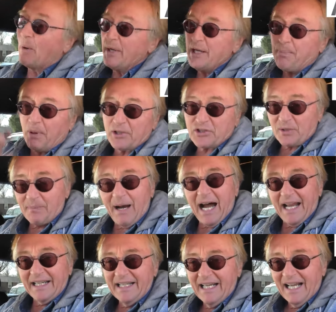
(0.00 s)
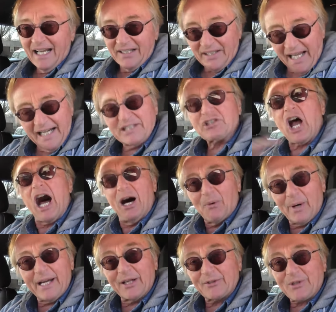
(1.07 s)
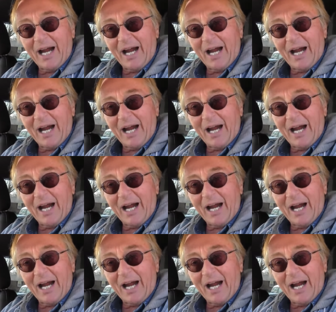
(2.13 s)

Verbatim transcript: But when you push the button, then it's all-wheel